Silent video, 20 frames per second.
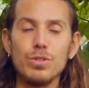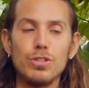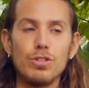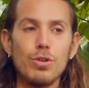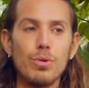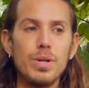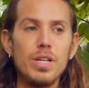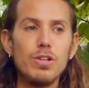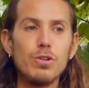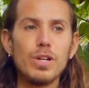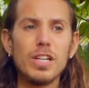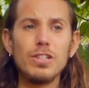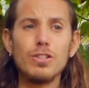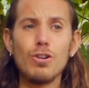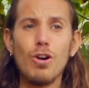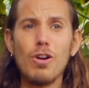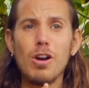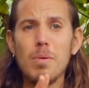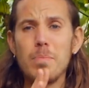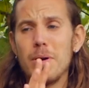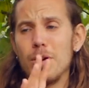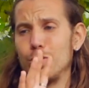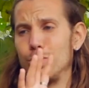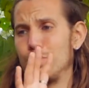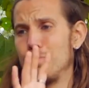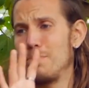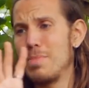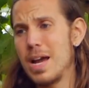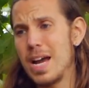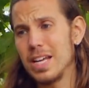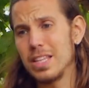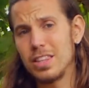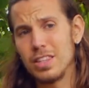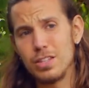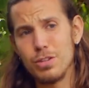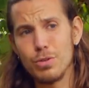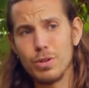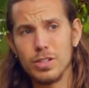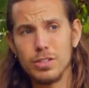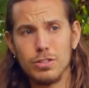So you can talk about
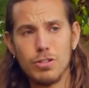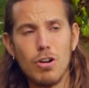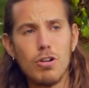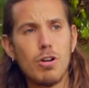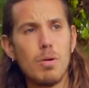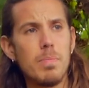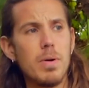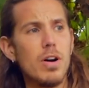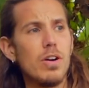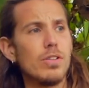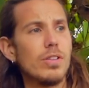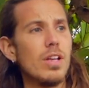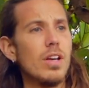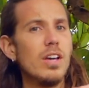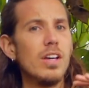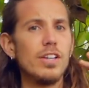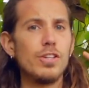math, you can talk about